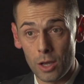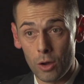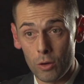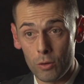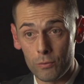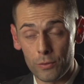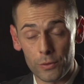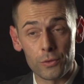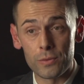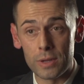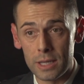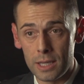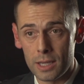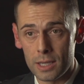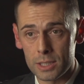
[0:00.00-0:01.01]
of 3
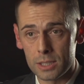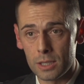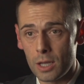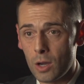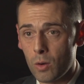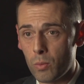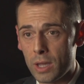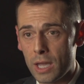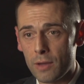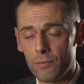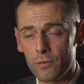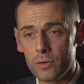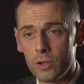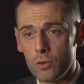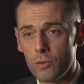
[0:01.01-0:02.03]
years. We
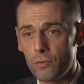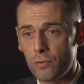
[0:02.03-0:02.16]
have new